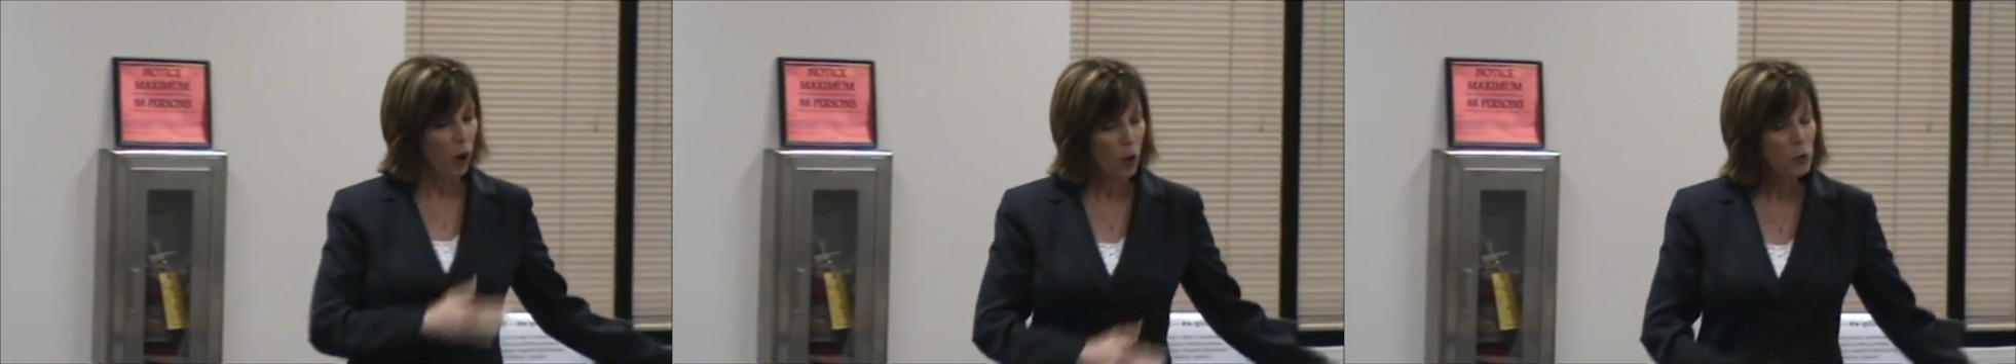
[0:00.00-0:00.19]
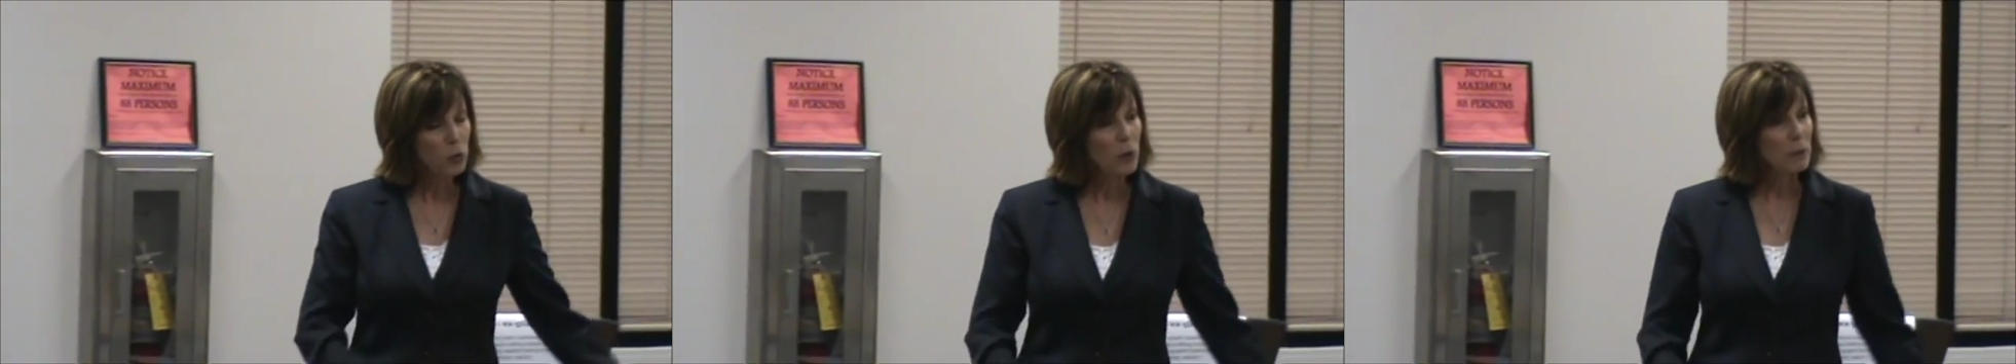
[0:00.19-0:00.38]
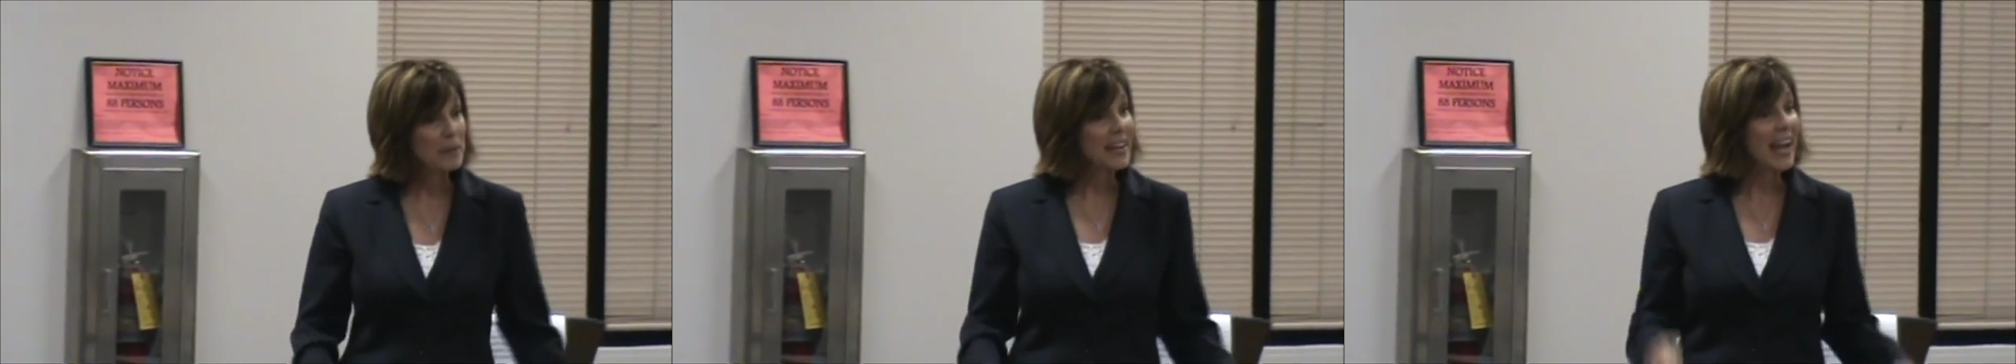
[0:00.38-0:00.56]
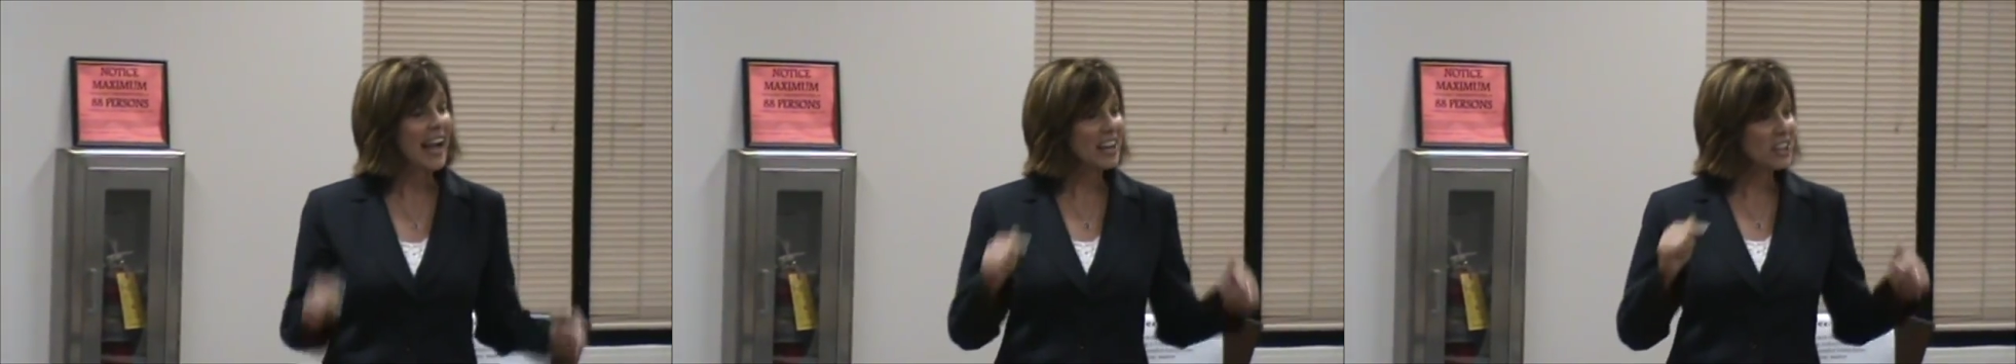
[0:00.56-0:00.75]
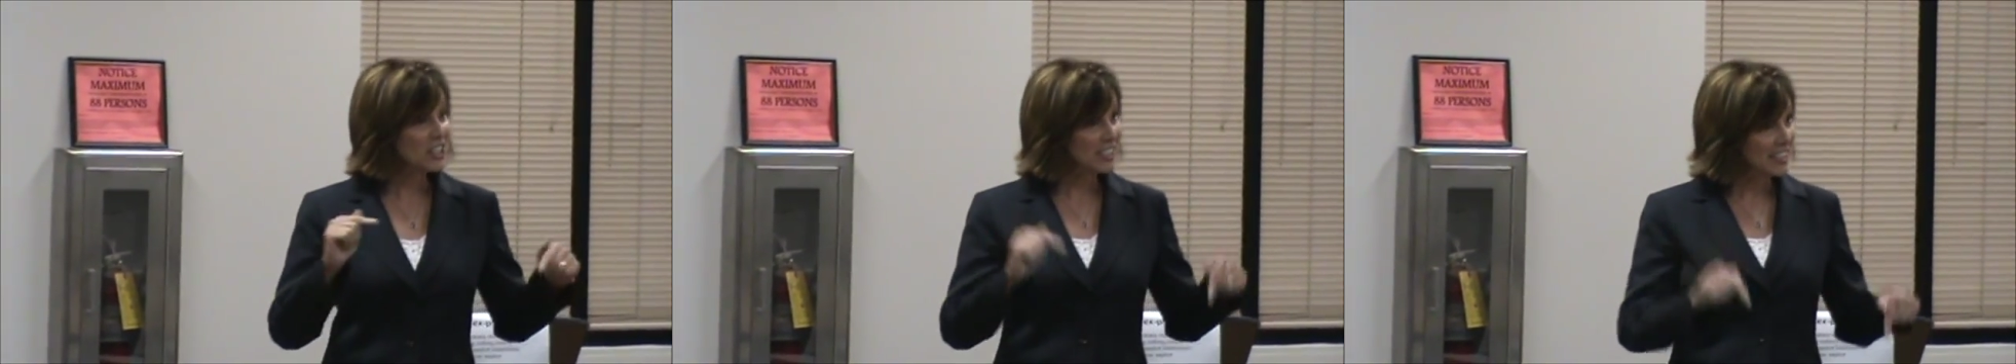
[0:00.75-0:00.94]
old woman,
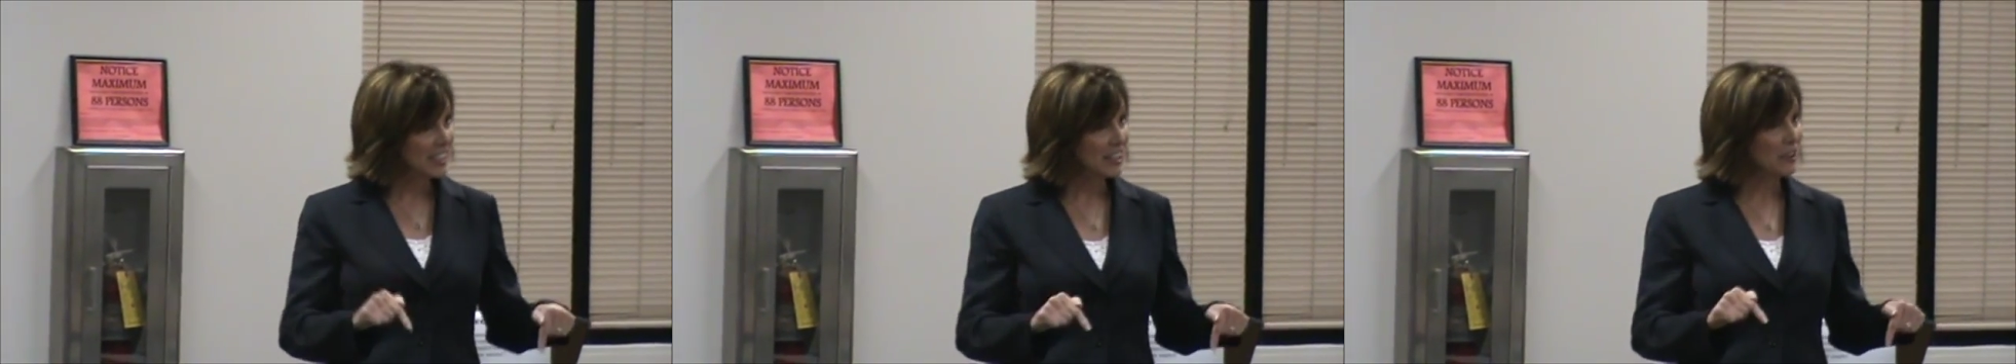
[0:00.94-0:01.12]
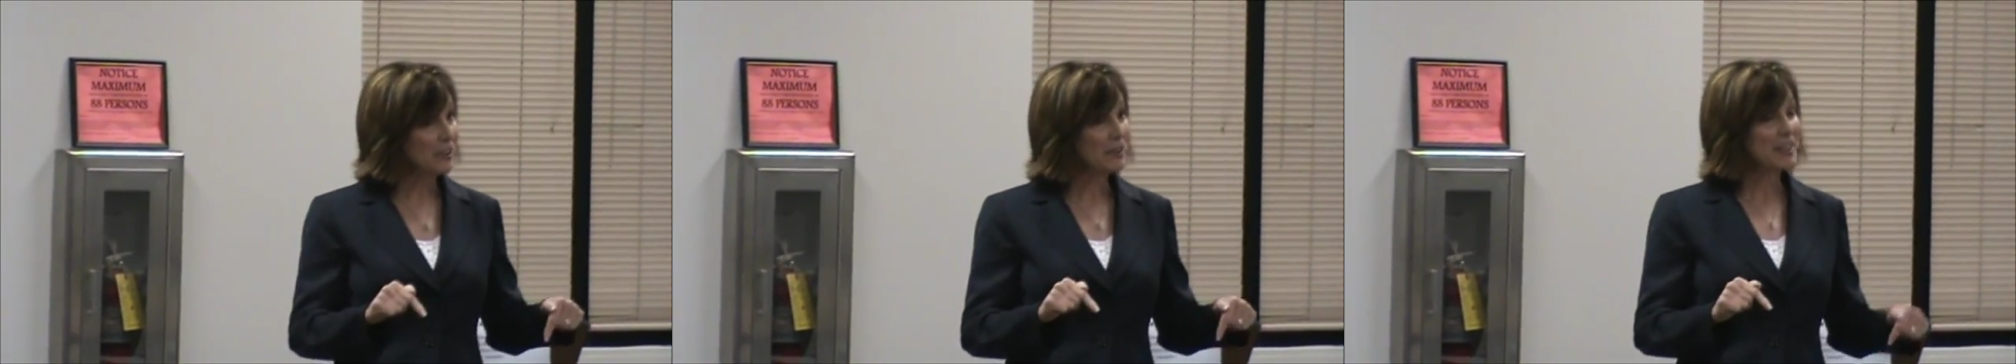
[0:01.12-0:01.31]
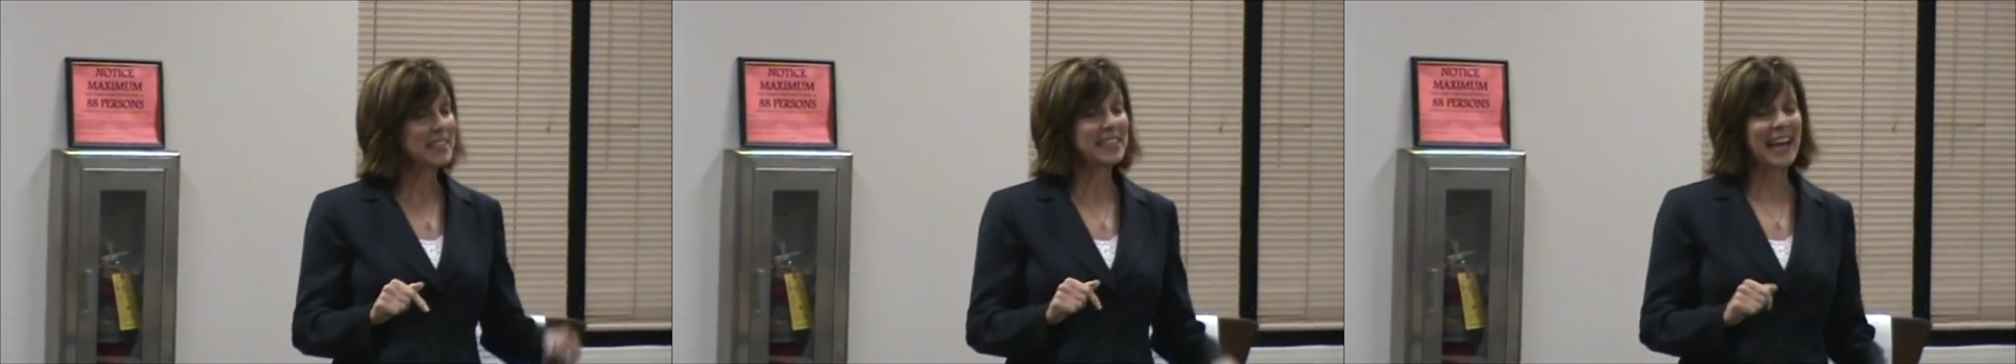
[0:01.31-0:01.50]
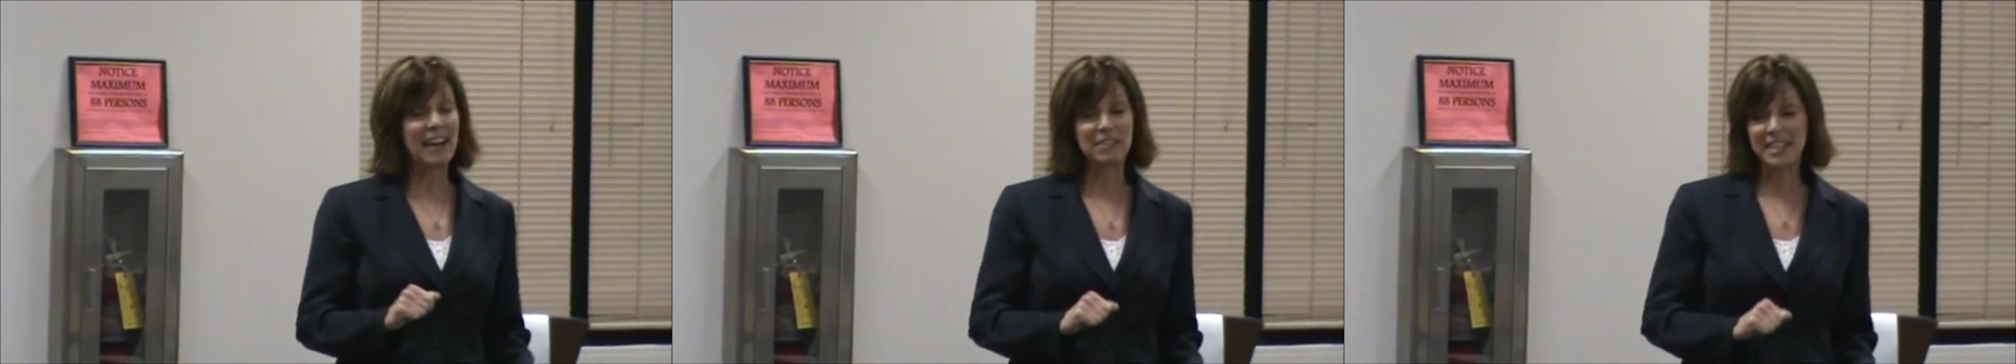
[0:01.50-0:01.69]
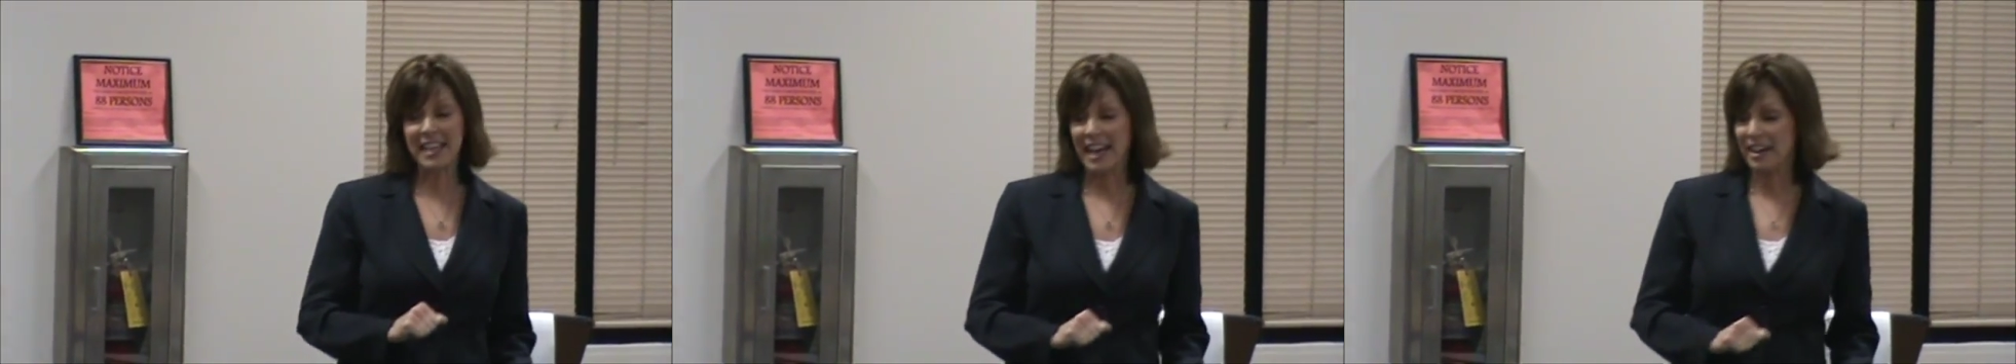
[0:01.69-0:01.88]
actually here in
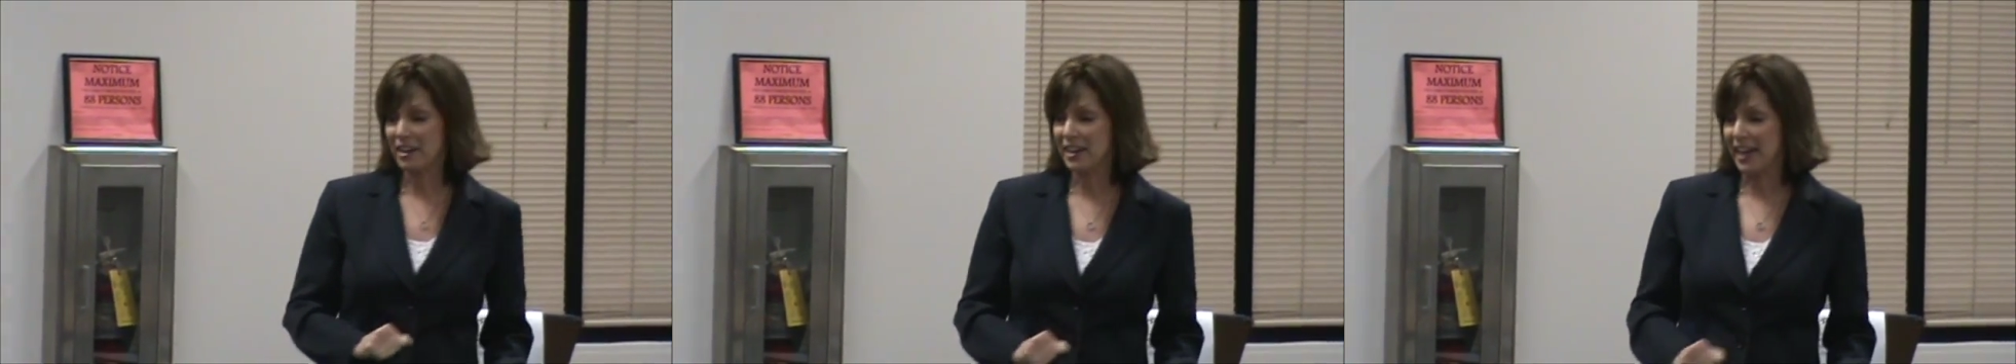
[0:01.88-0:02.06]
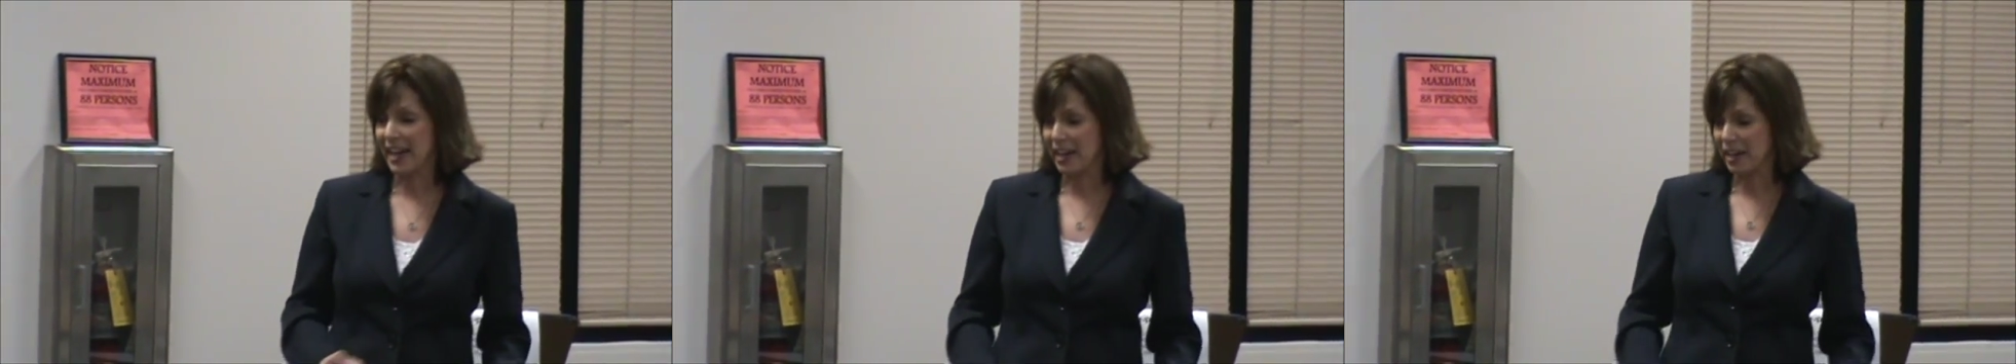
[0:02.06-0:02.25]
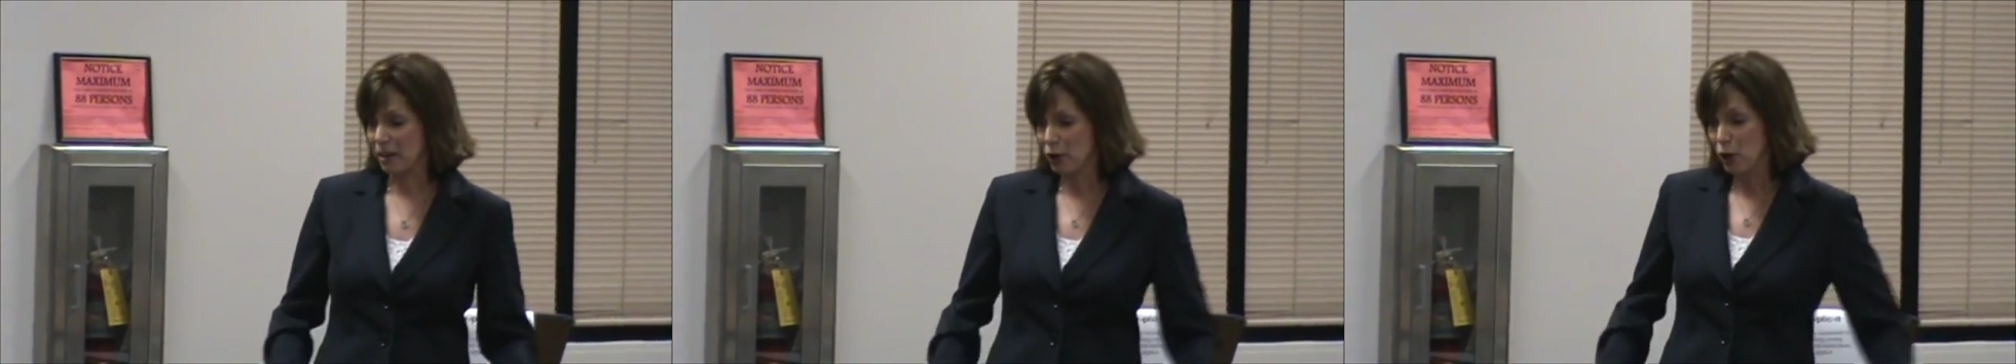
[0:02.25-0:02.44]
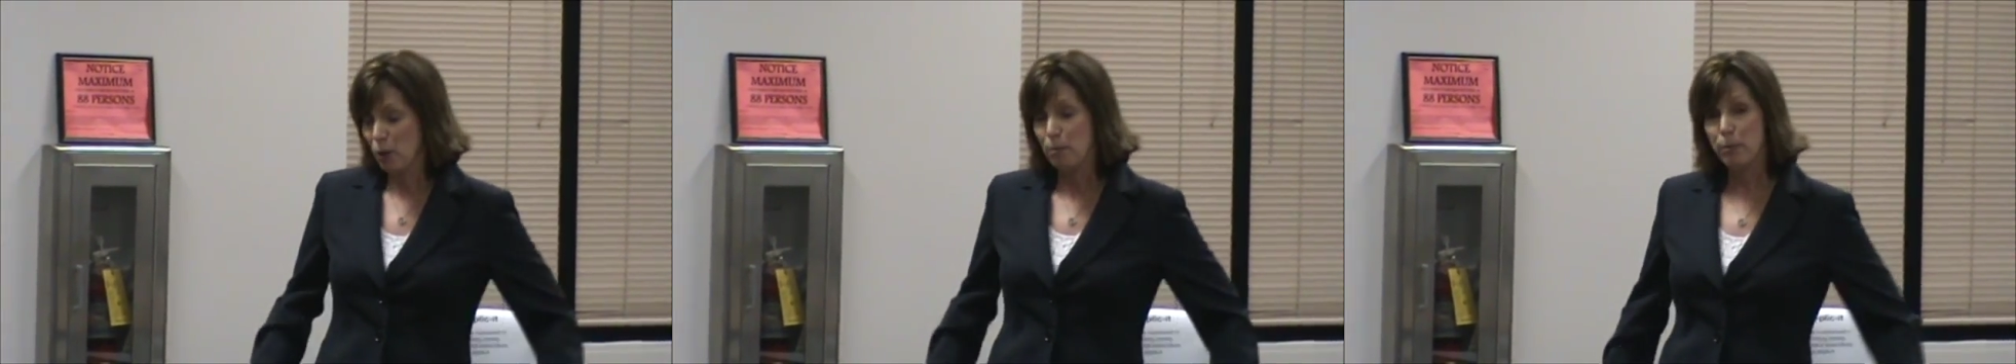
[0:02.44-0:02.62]
downtown Atlanta,